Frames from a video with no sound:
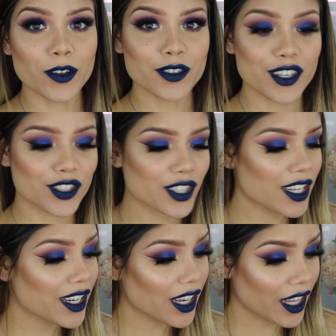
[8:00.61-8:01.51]

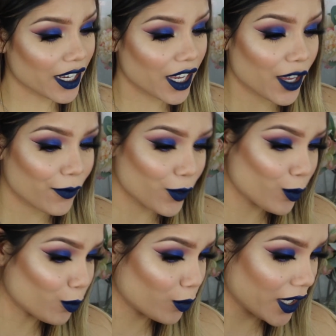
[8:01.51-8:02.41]
foundation, like if
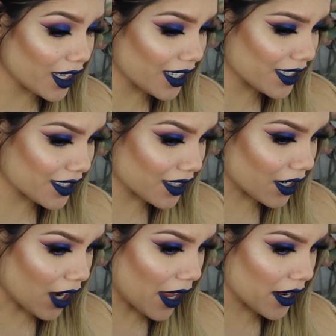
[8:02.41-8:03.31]
you really
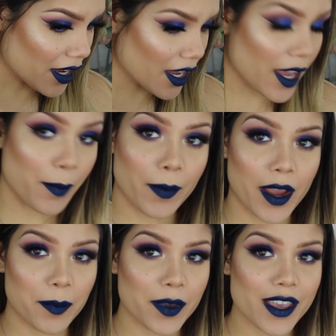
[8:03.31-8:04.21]
stare at it, it
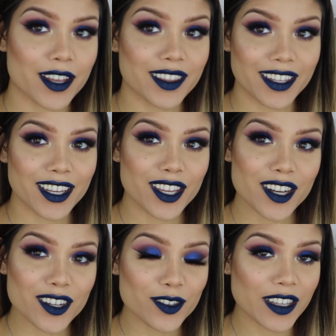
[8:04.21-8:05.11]
might be a
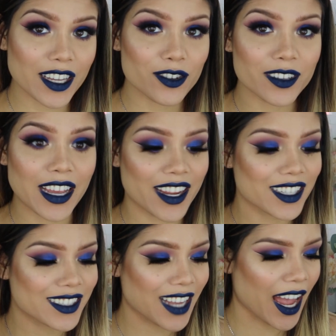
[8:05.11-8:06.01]
little
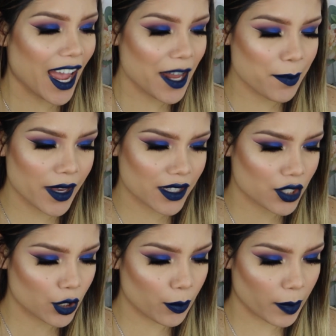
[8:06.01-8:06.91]
like tad
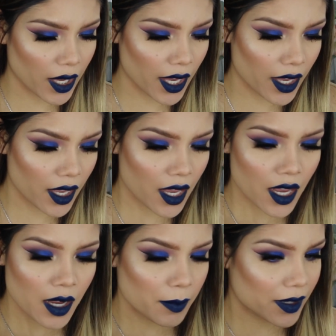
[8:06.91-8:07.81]
bit too pink,
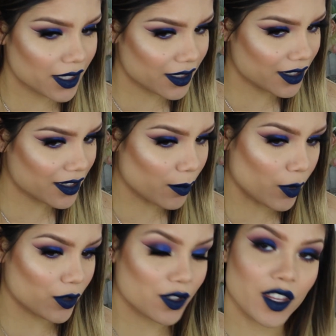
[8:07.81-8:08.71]
but this is the
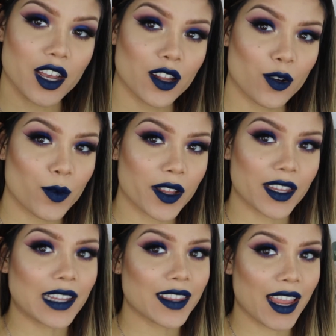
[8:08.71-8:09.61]
most yellow
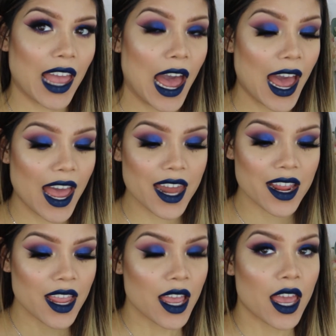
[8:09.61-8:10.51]
one that they
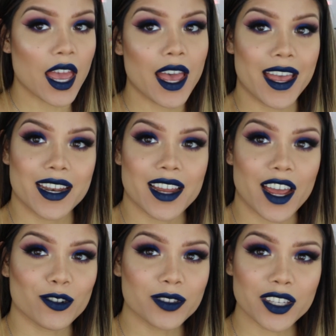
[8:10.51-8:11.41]
had.
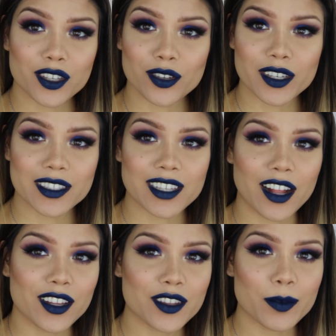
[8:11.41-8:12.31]
And I don't think you can
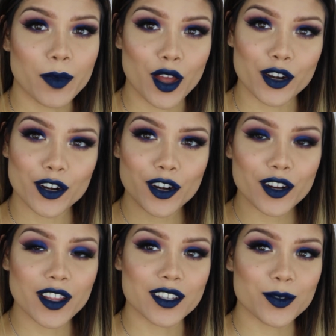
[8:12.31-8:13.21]
tell in the
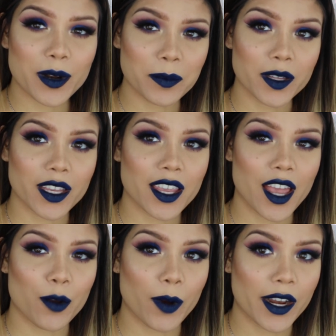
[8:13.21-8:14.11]
monitor. That's what I'm
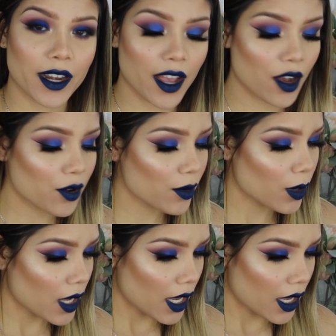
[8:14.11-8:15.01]
looking at right now.
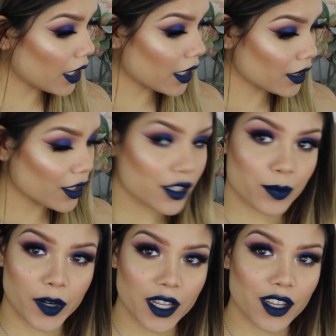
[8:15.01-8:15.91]
It
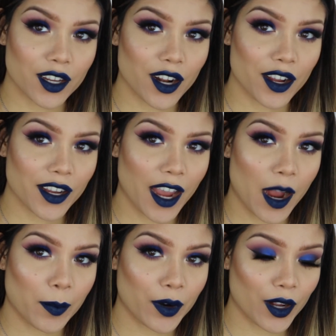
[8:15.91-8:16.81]
looks pretty good on
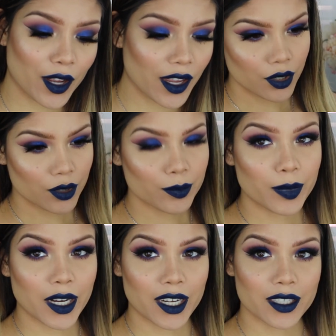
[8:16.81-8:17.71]
camera,
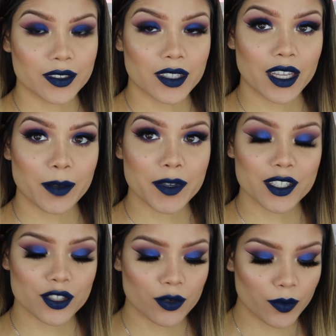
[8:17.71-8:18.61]
but let
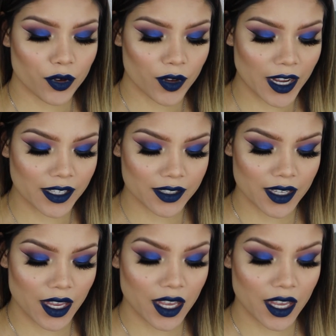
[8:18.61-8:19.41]
me zoom you guys